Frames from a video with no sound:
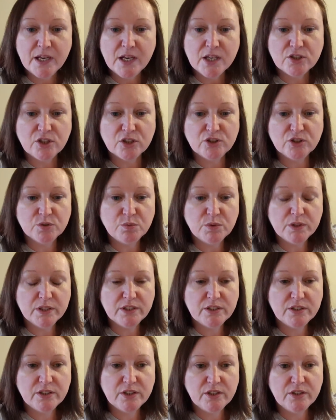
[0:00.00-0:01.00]
So I just
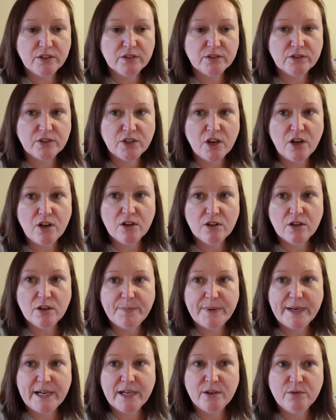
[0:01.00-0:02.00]
wanted to talk
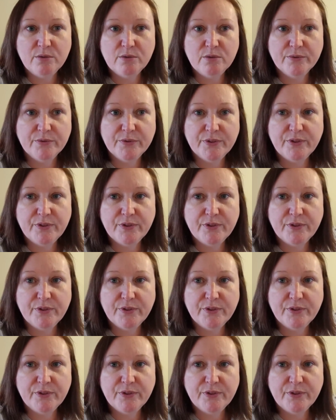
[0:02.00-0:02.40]
about